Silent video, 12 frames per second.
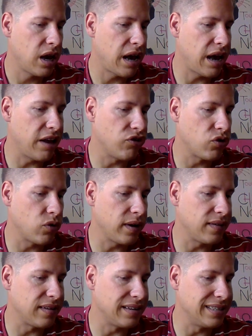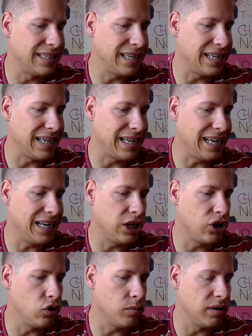And choice D,
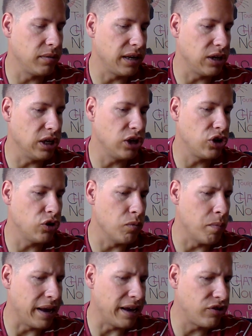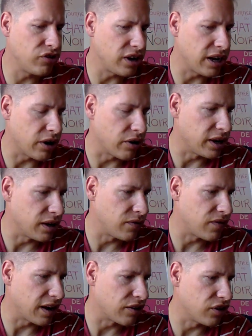incubationary
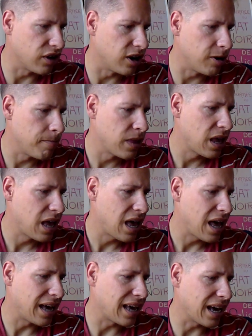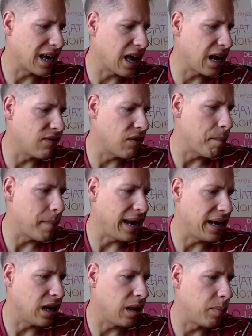infection. Again, kind of a
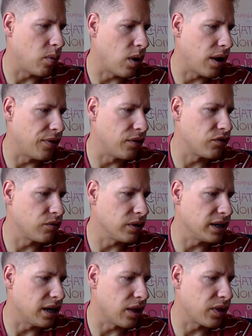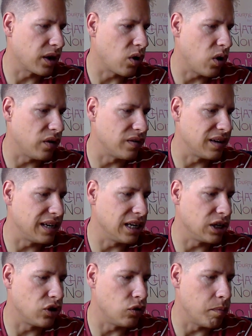made-up one. There's really nothing called an
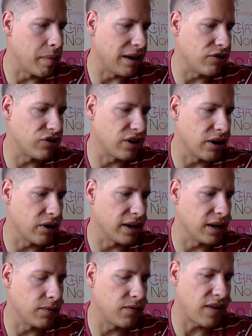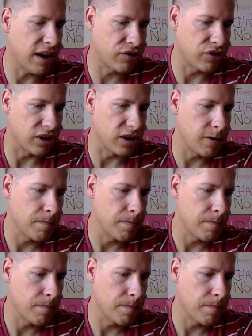incubationary infection,